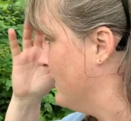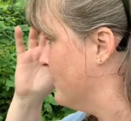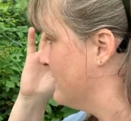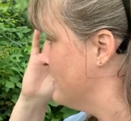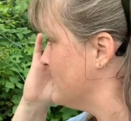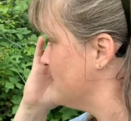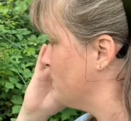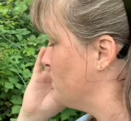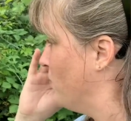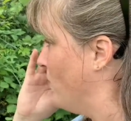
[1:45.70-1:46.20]

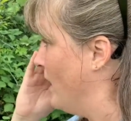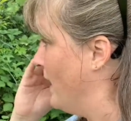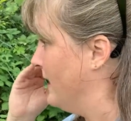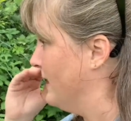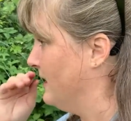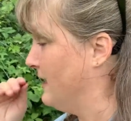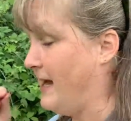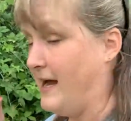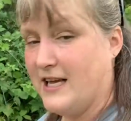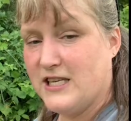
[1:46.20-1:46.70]
This
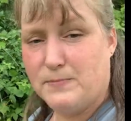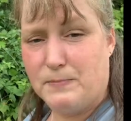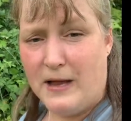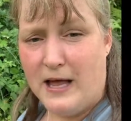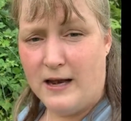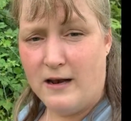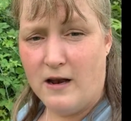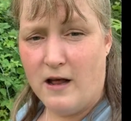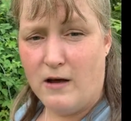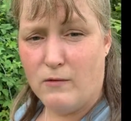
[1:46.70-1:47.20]
one has
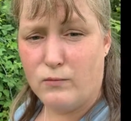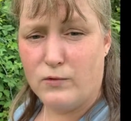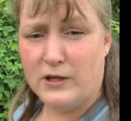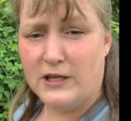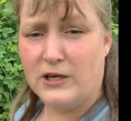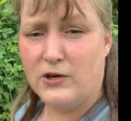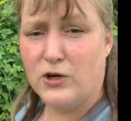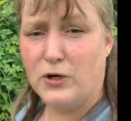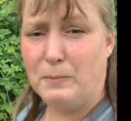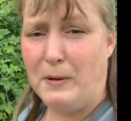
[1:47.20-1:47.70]
been a
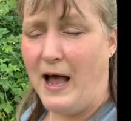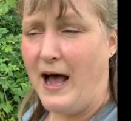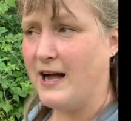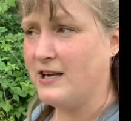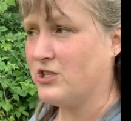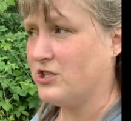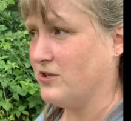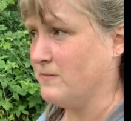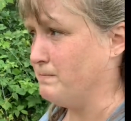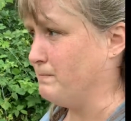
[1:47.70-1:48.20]
really good
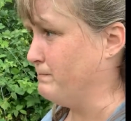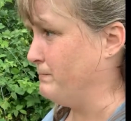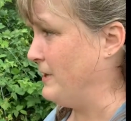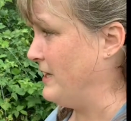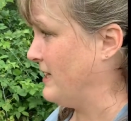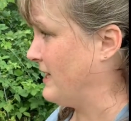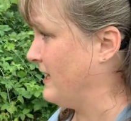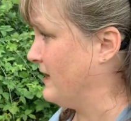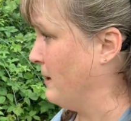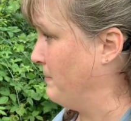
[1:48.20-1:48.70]
patch to
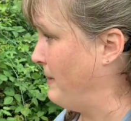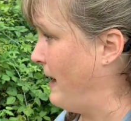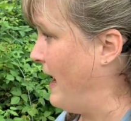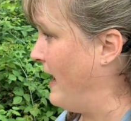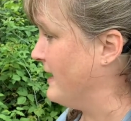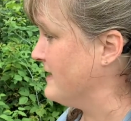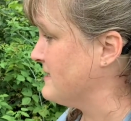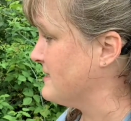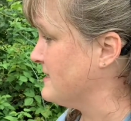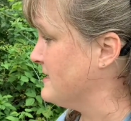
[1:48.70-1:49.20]
pick in the
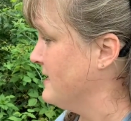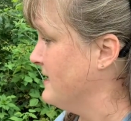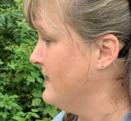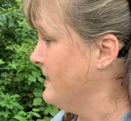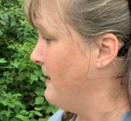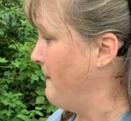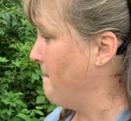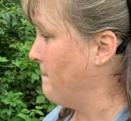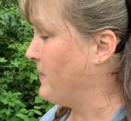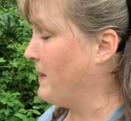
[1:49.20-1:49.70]
past.
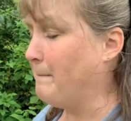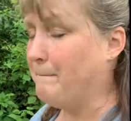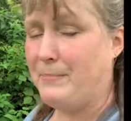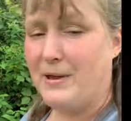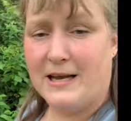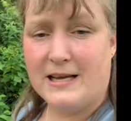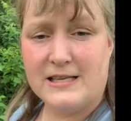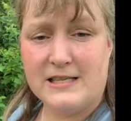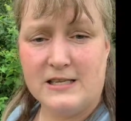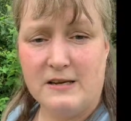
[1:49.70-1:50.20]
The
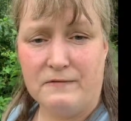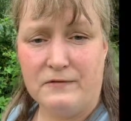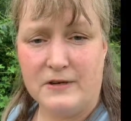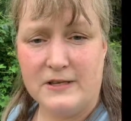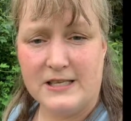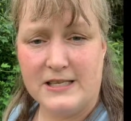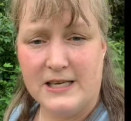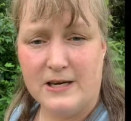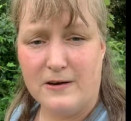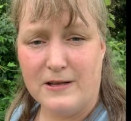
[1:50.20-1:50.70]
biggest
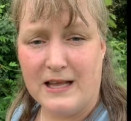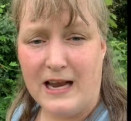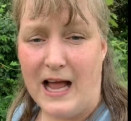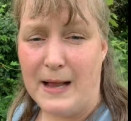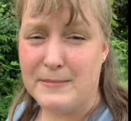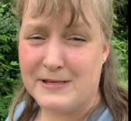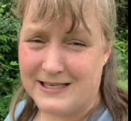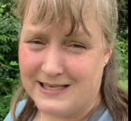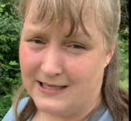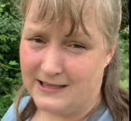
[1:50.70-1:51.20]
difference here that
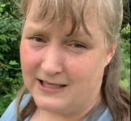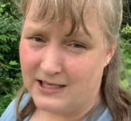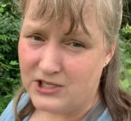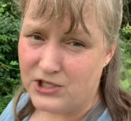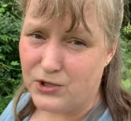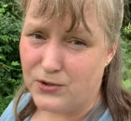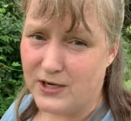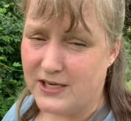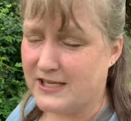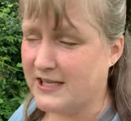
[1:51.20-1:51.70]
I'm seeing this
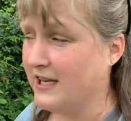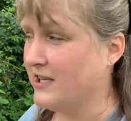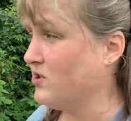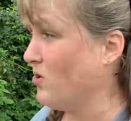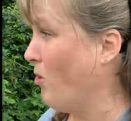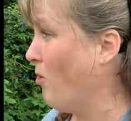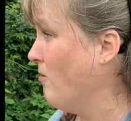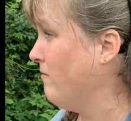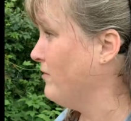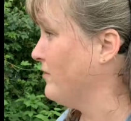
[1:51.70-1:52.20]
year is that it's
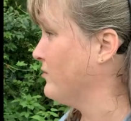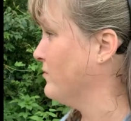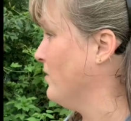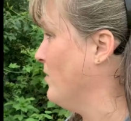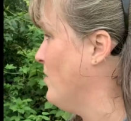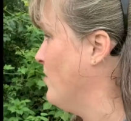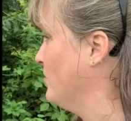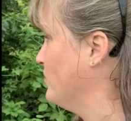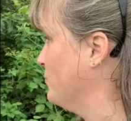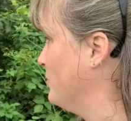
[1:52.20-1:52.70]

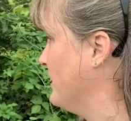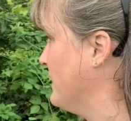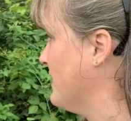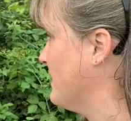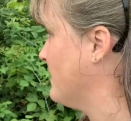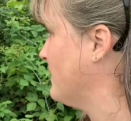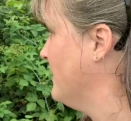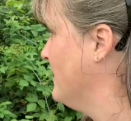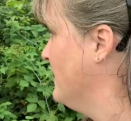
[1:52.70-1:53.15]
overgrown with